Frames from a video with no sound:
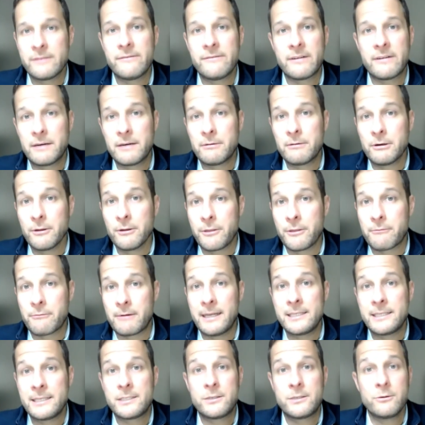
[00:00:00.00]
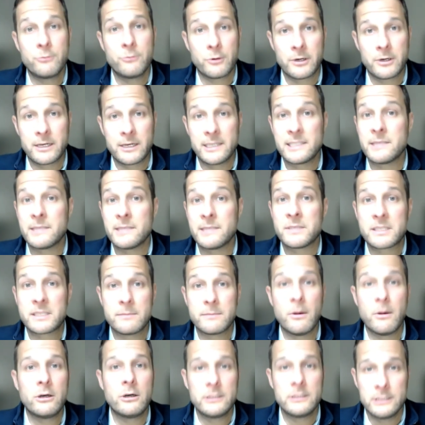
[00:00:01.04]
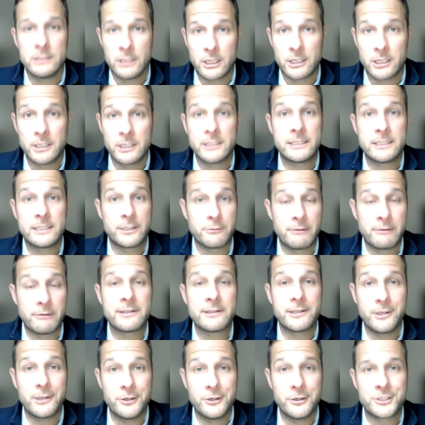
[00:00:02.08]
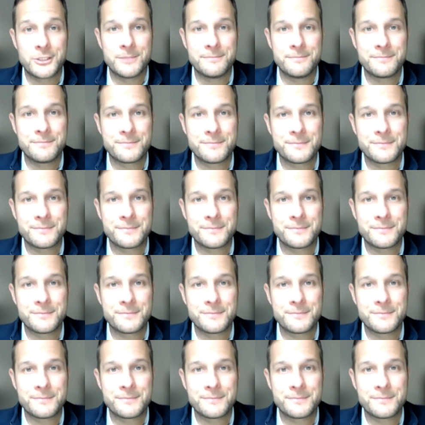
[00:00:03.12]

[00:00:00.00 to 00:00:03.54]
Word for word: very real threat to organisms small and large throughout the ocean.